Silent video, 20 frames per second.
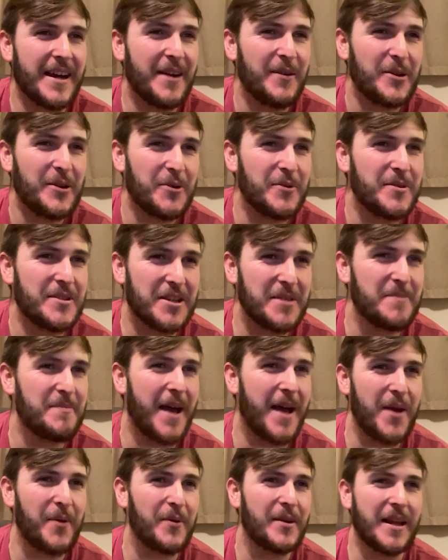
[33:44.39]
I would always come
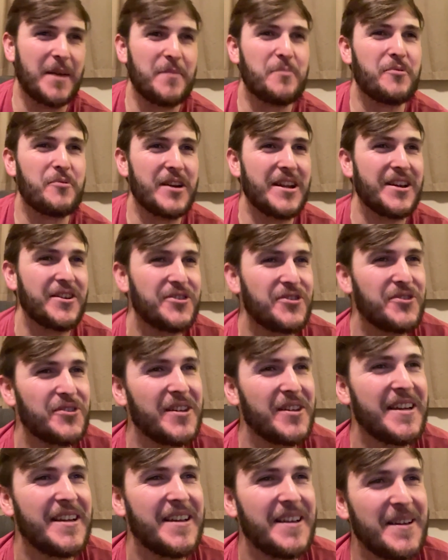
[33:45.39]
back with like British